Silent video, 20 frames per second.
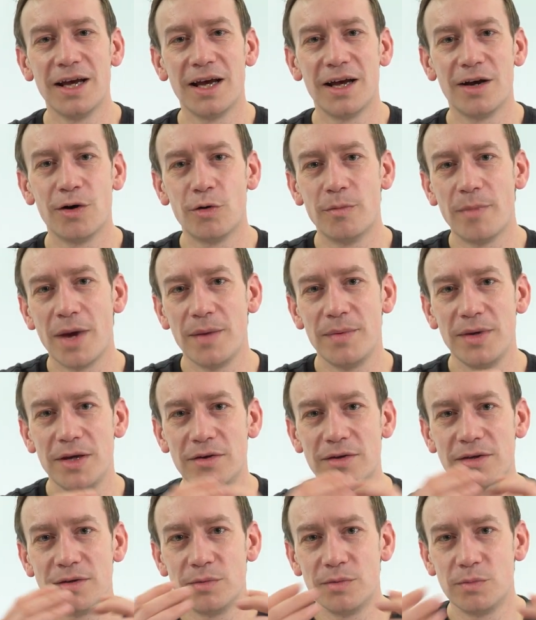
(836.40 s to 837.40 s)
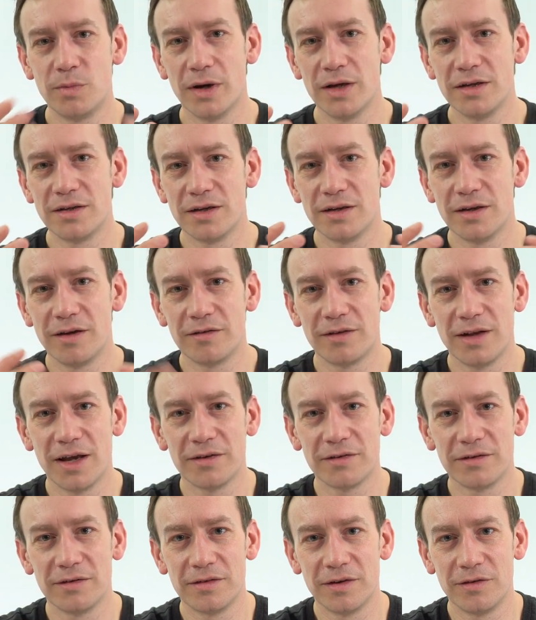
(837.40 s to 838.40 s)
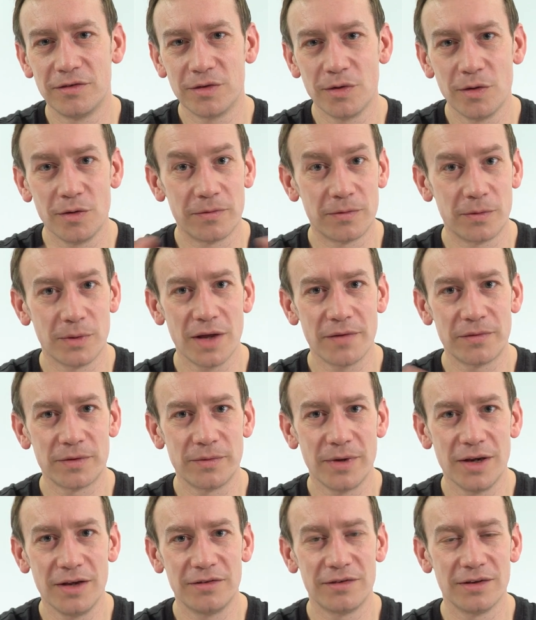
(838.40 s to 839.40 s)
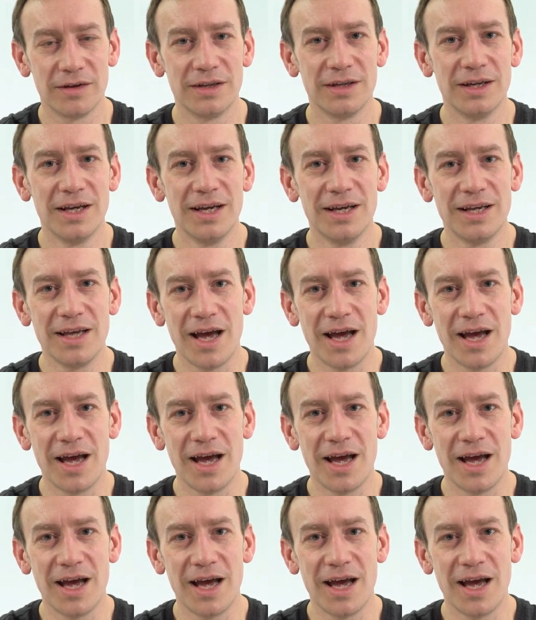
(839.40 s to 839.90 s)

uh, or maybe you weren't in those lessons in school for whatever reason,